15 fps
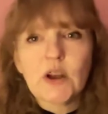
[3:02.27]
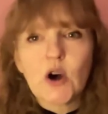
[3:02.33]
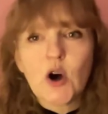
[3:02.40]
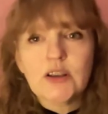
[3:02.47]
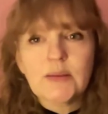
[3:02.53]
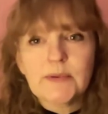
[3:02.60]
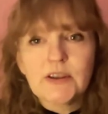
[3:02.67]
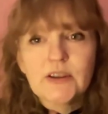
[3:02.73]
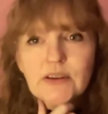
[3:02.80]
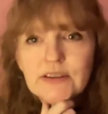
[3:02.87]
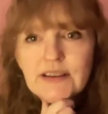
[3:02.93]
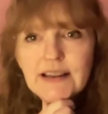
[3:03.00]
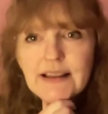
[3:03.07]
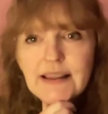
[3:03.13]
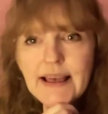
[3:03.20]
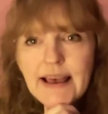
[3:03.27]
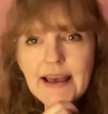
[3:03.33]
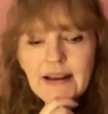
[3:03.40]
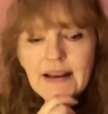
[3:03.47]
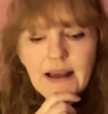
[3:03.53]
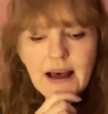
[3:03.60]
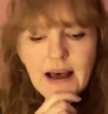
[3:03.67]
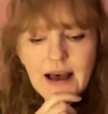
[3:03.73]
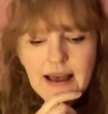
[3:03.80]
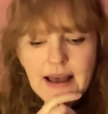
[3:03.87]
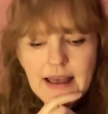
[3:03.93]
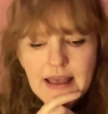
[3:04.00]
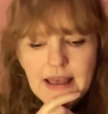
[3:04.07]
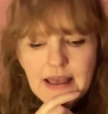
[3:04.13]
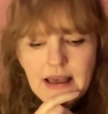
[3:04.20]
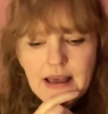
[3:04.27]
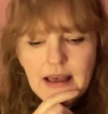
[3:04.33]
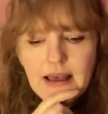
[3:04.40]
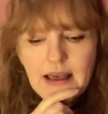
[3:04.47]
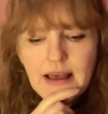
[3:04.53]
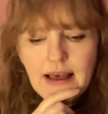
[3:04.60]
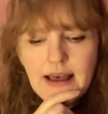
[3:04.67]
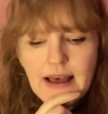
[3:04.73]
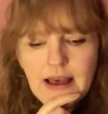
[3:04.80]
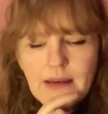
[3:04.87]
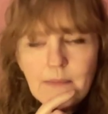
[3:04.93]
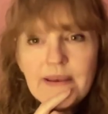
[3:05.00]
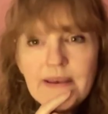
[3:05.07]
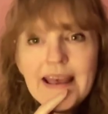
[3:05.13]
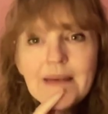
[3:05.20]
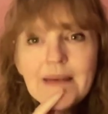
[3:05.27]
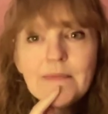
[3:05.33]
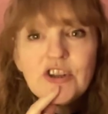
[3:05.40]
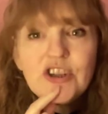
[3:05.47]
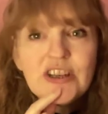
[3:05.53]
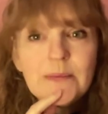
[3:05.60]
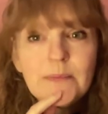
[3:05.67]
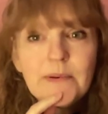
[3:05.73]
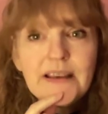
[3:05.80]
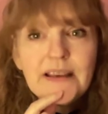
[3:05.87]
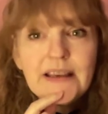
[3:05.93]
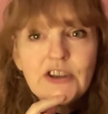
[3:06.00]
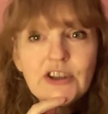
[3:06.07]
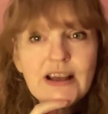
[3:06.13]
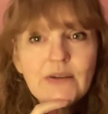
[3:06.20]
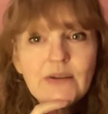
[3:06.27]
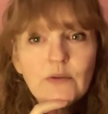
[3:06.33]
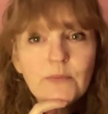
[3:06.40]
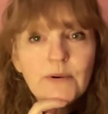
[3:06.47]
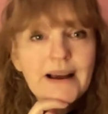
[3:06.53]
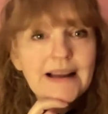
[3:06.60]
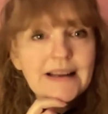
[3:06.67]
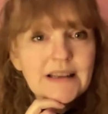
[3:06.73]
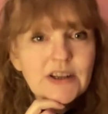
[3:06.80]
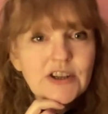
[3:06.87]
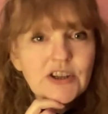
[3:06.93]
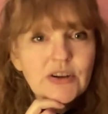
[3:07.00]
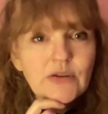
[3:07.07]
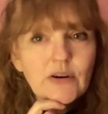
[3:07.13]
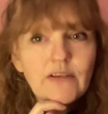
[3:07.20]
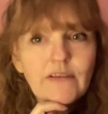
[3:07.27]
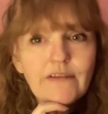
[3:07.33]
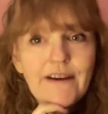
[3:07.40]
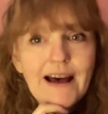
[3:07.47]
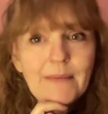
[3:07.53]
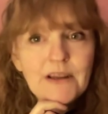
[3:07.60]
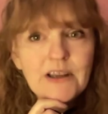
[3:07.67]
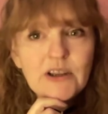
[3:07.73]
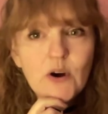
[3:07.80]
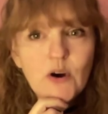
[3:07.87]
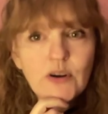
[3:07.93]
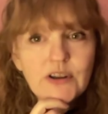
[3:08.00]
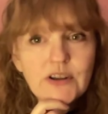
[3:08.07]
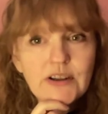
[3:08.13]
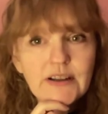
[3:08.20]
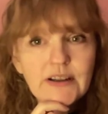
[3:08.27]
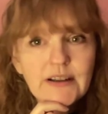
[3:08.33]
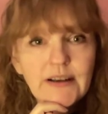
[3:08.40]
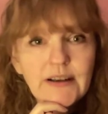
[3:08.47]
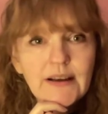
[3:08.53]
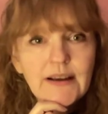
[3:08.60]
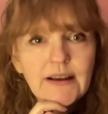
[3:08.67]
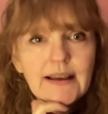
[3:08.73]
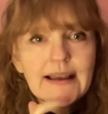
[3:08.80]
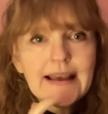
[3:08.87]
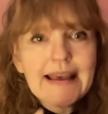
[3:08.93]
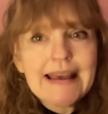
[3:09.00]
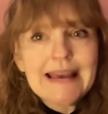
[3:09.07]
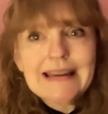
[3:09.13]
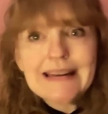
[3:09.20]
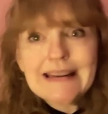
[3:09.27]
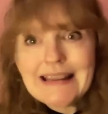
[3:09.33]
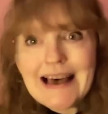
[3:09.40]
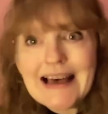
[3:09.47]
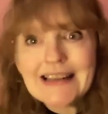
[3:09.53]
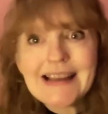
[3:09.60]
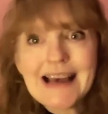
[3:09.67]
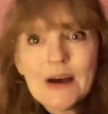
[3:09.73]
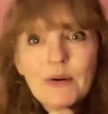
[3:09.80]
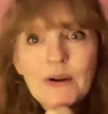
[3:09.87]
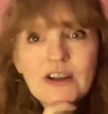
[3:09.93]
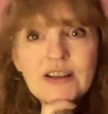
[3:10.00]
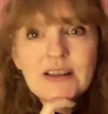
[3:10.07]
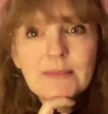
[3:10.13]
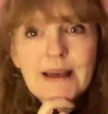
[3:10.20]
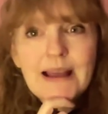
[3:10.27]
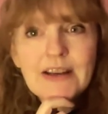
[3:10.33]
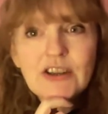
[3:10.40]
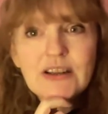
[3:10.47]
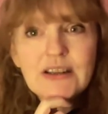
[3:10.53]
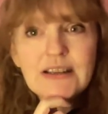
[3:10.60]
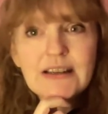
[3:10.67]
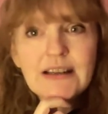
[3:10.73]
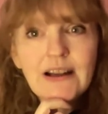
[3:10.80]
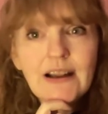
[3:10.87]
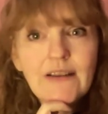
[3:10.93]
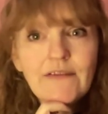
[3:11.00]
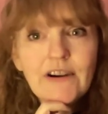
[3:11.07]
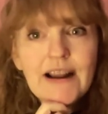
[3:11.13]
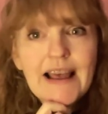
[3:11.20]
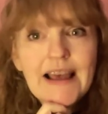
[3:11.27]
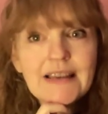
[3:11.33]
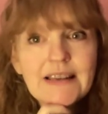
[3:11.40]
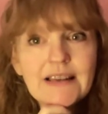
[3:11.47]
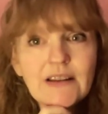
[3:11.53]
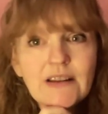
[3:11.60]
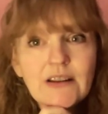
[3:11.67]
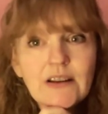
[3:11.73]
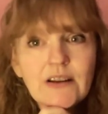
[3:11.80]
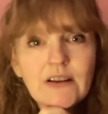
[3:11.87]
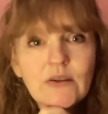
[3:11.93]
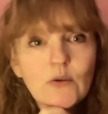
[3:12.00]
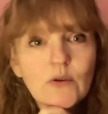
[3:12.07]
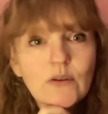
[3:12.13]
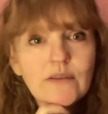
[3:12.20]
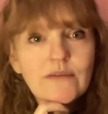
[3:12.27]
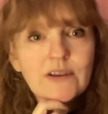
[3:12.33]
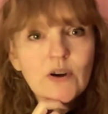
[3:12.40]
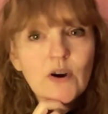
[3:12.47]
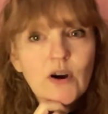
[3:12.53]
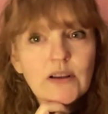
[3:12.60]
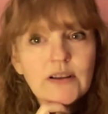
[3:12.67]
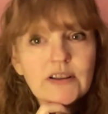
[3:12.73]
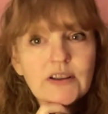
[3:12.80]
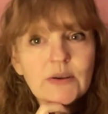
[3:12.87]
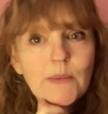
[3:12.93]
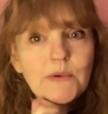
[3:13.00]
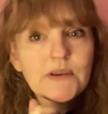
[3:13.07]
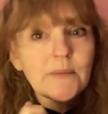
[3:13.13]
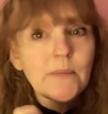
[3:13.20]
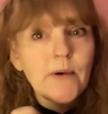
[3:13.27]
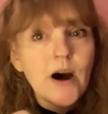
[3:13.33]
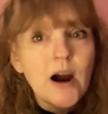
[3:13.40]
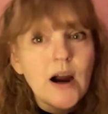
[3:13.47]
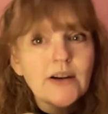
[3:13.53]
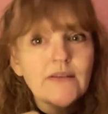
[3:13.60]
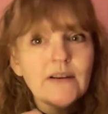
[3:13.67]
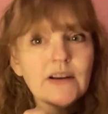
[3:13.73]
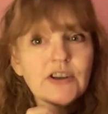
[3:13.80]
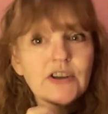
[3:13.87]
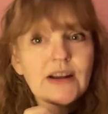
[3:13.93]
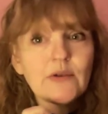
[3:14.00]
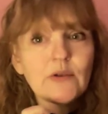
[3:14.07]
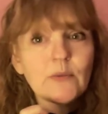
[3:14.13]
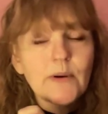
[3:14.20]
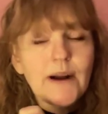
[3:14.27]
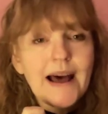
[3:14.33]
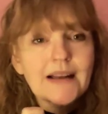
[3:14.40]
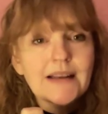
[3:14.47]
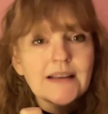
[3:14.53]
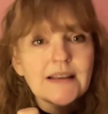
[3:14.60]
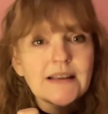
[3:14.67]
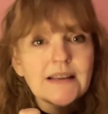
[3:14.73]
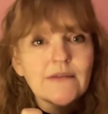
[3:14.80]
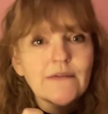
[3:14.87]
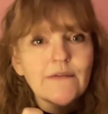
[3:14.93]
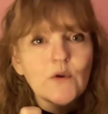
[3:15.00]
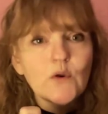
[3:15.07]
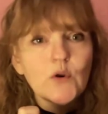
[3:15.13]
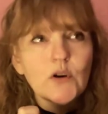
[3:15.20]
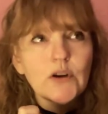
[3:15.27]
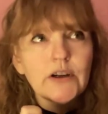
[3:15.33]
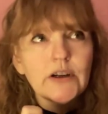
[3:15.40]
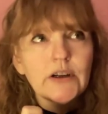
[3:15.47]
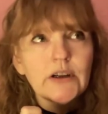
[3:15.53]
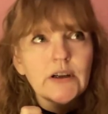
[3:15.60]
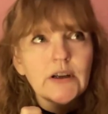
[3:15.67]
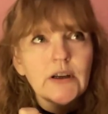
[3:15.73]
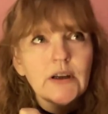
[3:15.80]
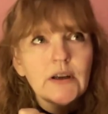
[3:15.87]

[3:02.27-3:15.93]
in the hospitals, and then I became a GP, general practitioner or family doctor in that town I just mentioned in Inverness in the north of Scotland. So I was a partner in general practice for